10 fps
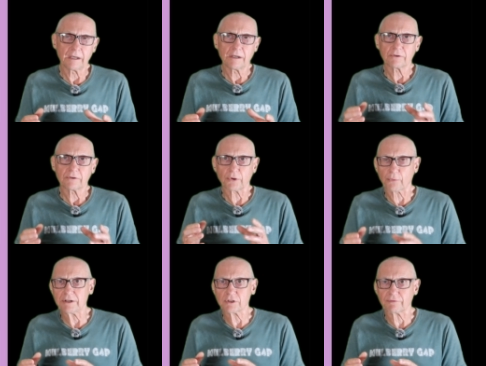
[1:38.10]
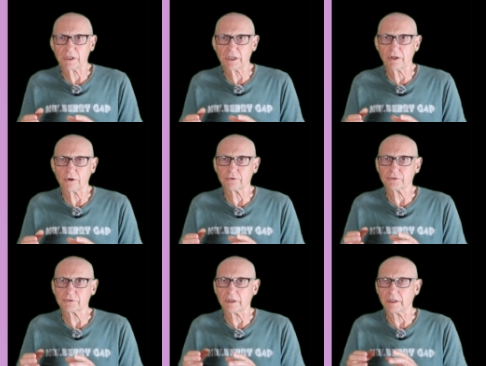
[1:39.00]
the range of
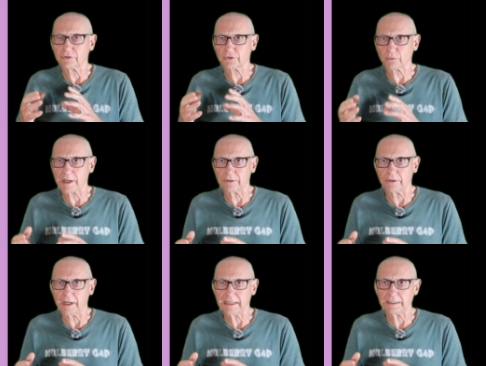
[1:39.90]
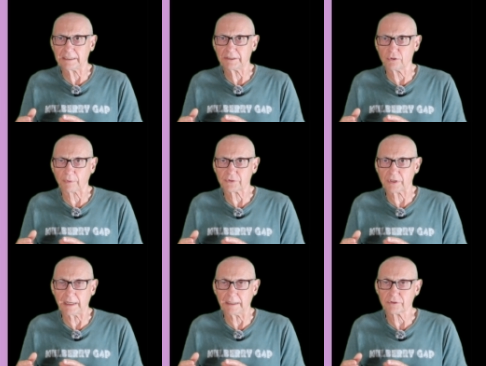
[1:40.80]
gears is
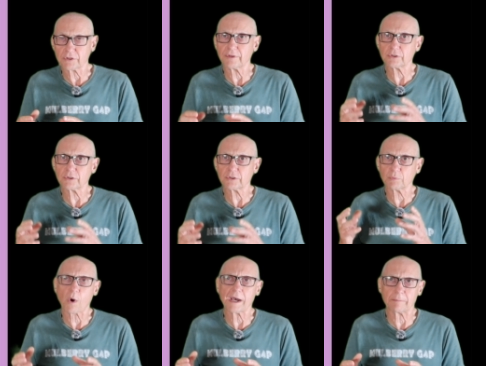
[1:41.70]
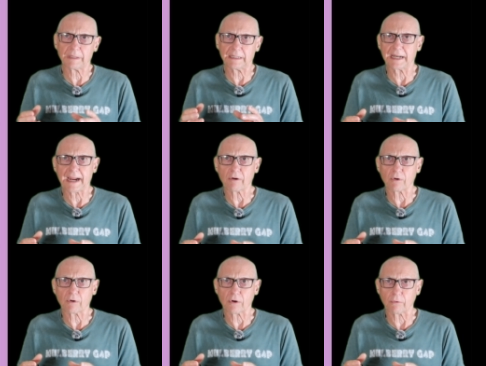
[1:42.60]
382%. So this was quite a bit
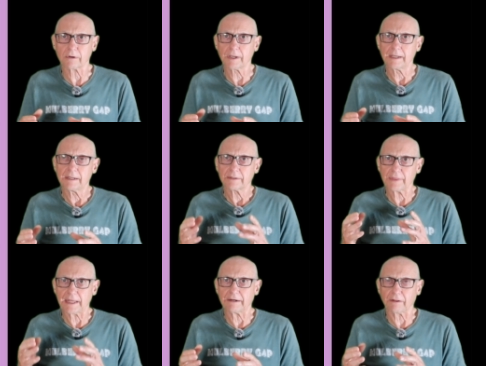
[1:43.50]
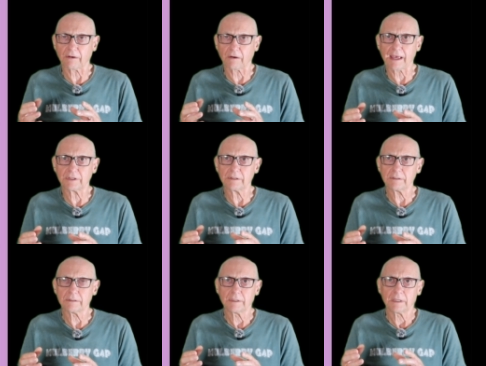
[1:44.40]
narrower than an 11
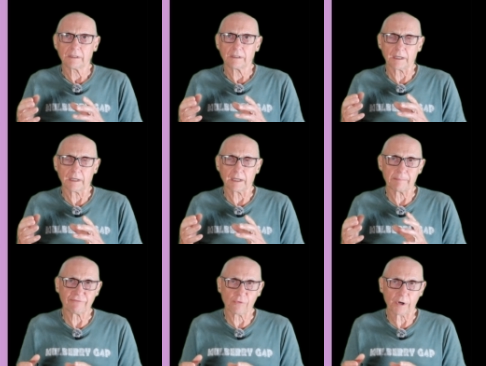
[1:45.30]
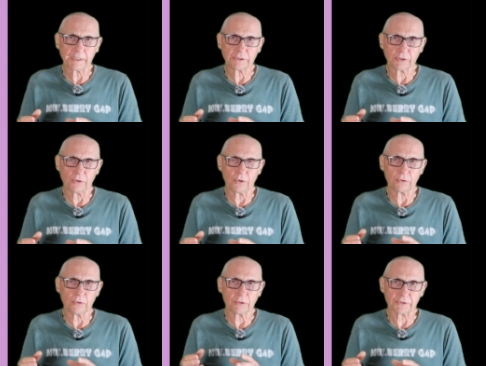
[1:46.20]
uh, by
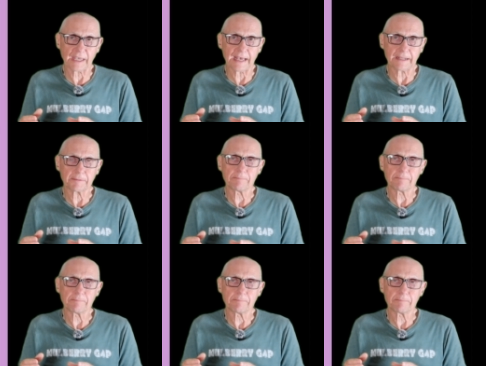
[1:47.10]
42 cassette.